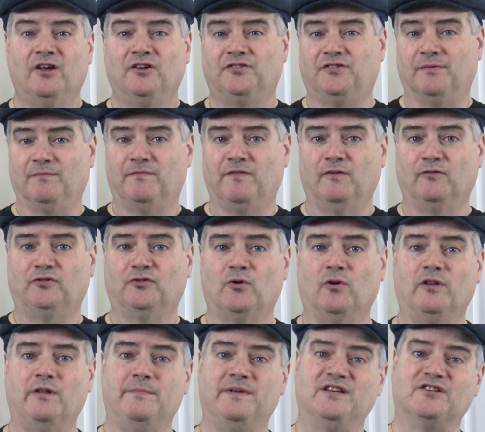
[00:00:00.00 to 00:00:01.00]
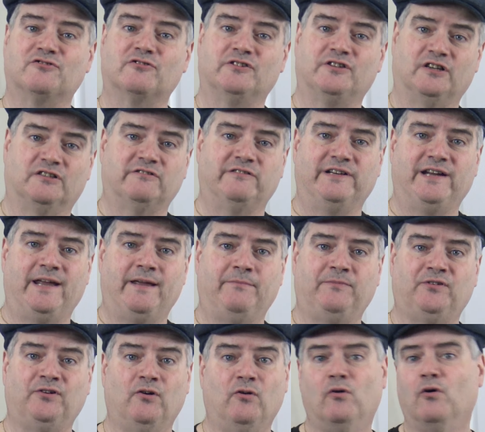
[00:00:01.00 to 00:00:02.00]
Some folks call them introductory
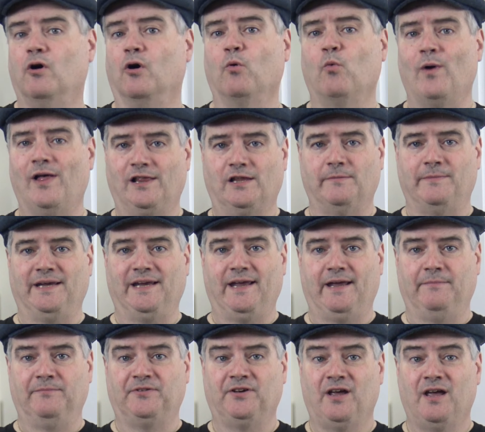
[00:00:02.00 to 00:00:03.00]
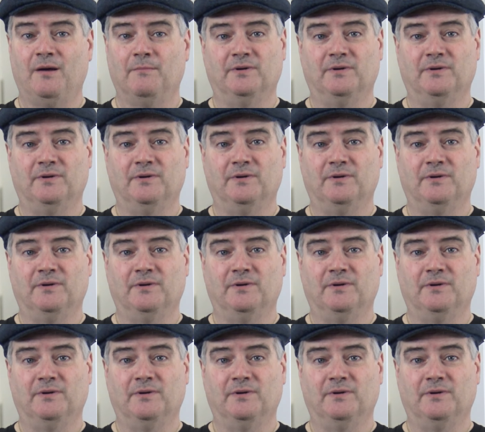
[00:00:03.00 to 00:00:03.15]
games or welcoming games,